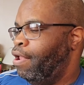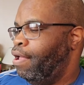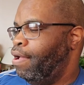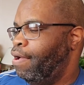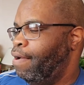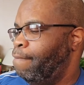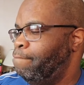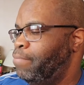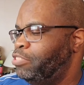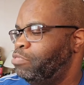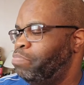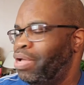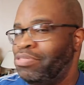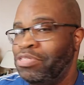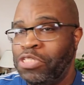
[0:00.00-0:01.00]
Um, it's
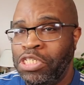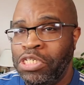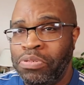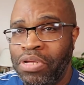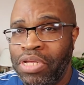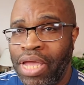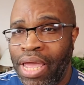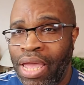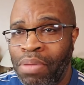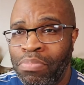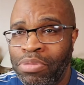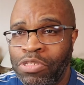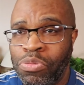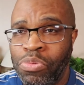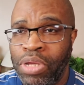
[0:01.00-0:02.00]
about the secret game
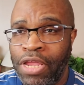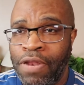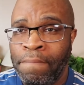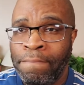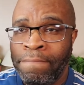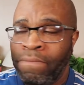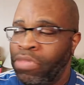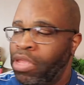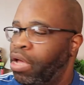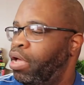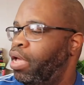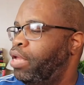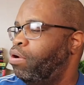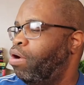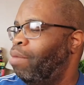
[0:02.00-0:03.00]
between uh,
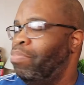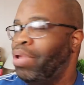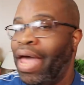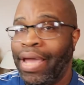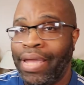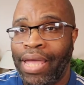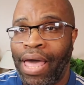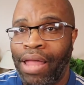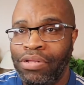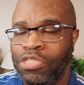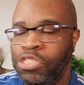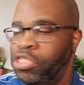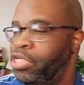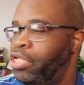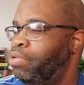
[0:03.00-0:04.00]
an all-black
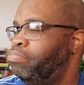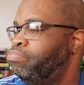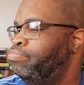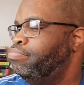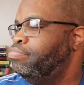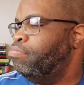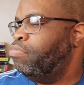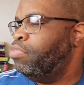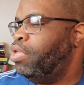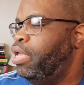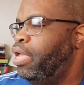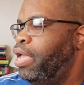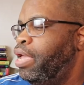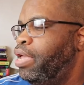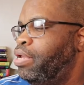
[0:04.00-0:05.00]
college team
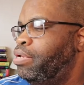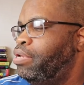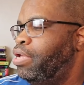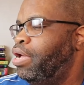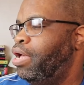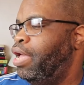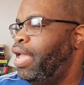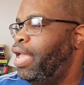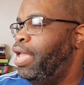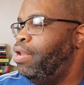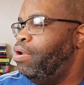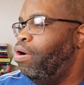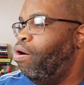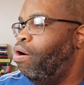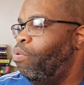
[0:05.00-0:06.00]
and uh, an
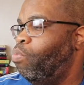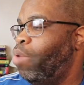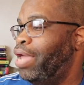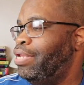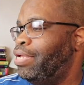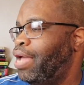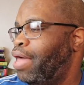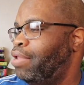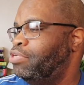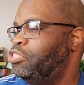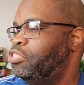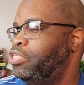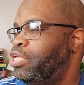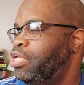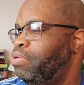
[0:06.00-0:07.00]
all-white college
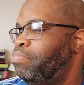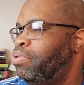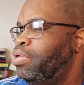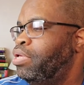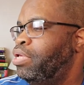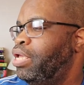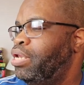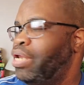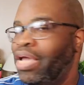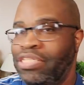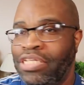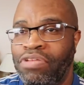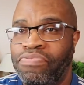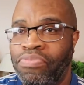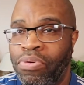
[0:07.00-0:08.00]
team in
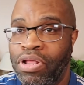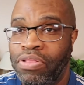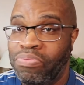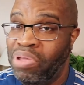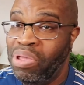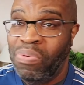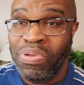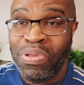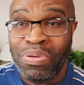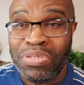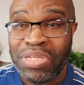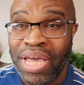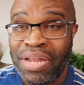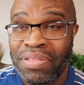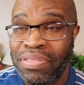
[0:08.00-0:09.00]
1943 when those
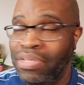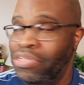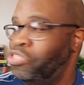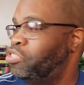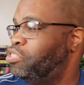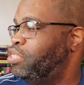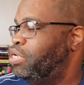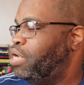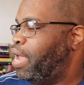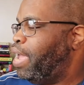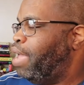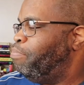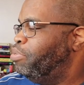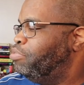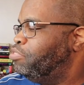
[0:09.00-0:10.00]
kind of things just didn't
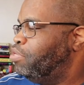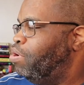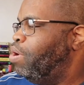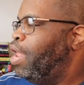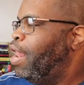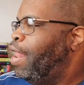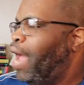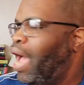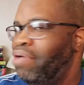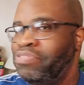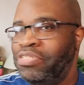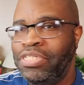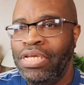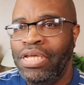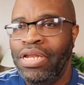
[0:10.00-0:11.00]
happen. So I've
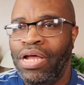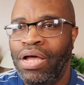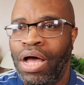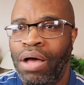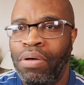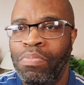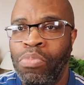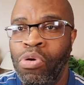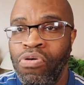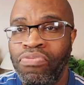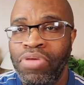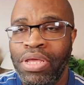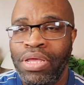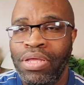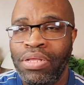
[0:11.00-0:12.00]
seen a, a
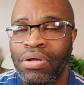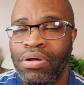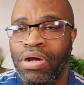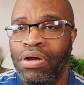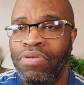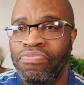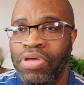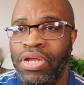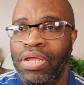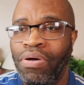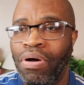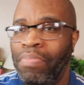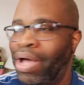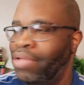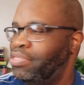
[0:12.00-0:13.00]
movie or a video
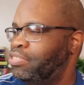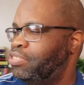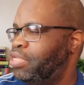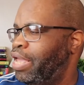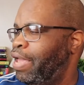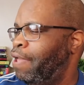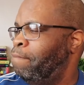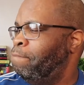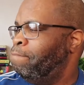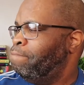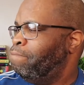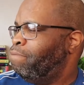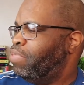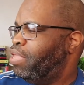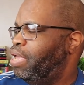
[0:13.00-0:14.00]
about this game
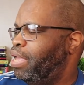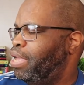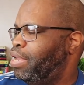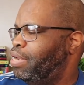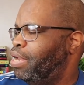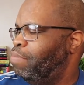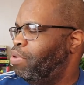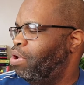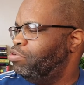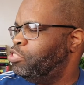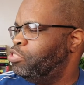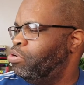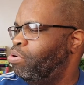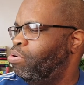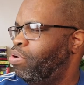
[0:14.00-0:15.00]
and I'm
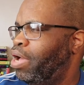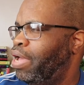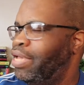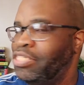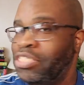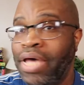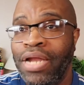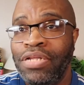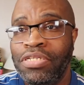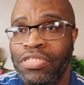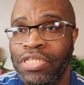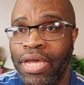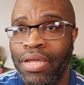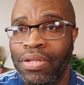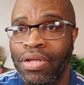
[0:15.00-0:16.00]
also uh, excited to
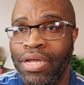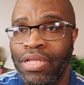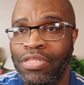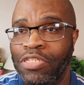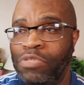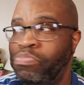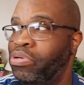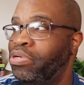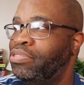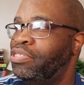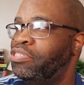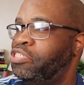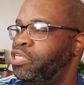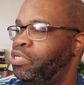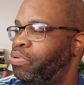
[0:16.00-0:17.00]
take a look at this book, The
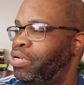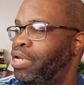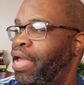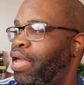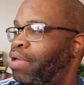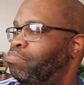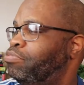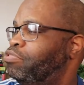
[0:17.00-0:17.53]
Secret Game.